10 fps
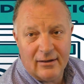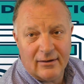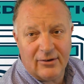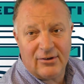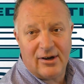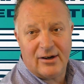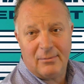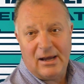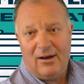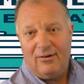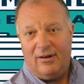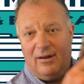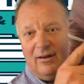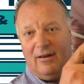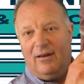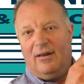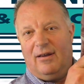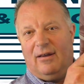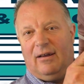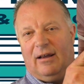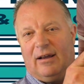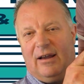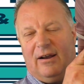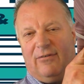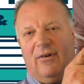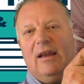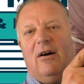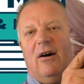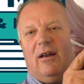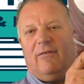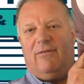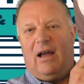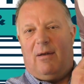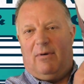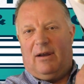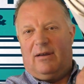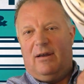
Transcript: let's talk about a Carefree awning fabric.